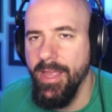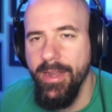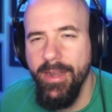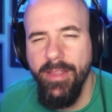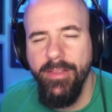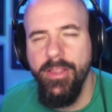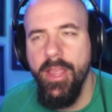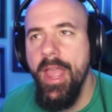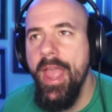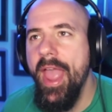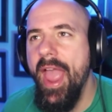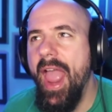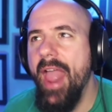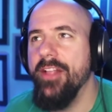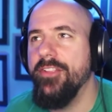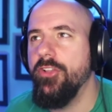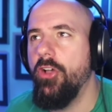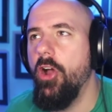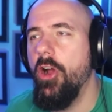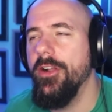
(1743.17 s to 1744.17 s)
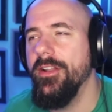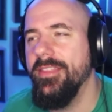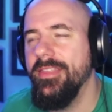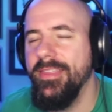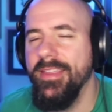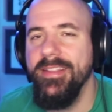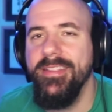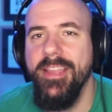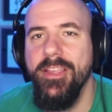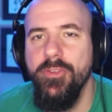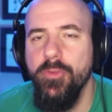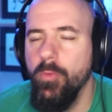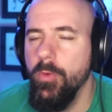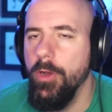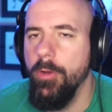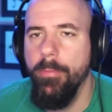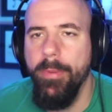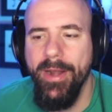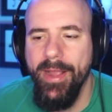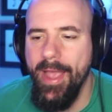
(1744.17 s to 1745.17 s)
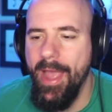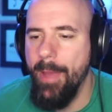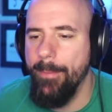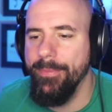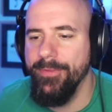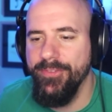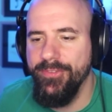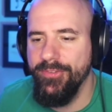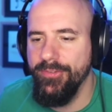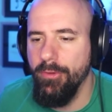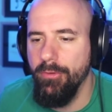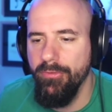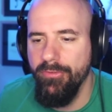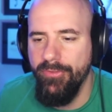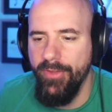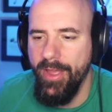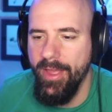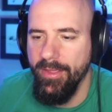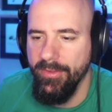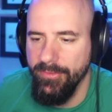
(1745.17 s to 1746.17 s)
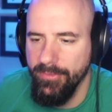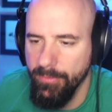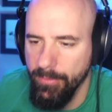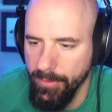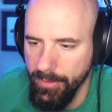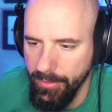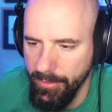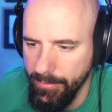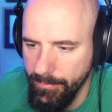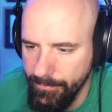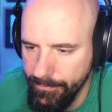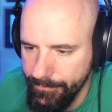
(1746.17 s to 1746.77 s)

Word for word: And it it's hard to think that you will, but it happens so fast, really.